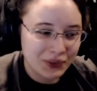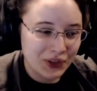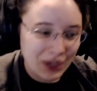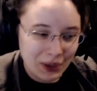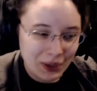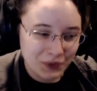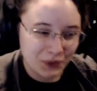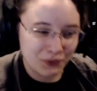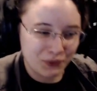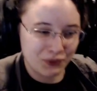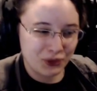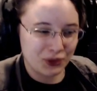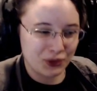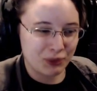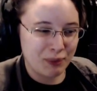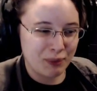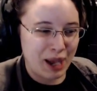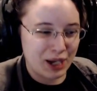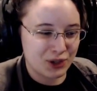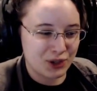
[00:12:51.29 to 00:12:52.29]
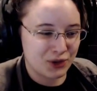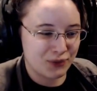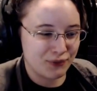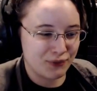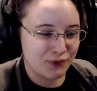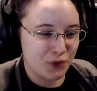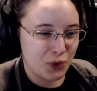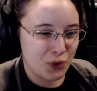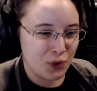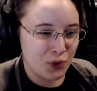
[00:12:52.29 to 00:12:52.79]
announced for Smash
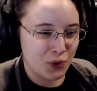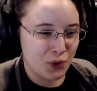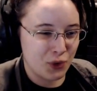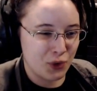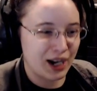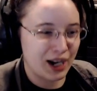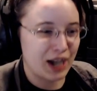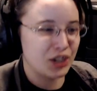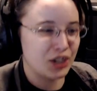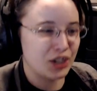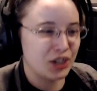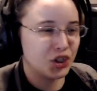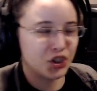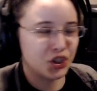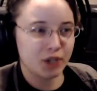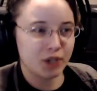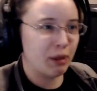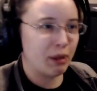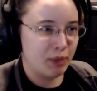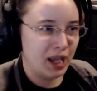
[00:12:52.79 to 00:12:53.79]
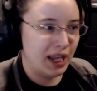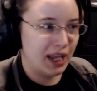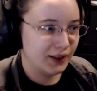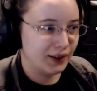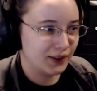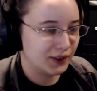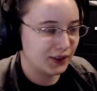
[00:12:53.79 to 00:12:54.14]
4, I shit my pants.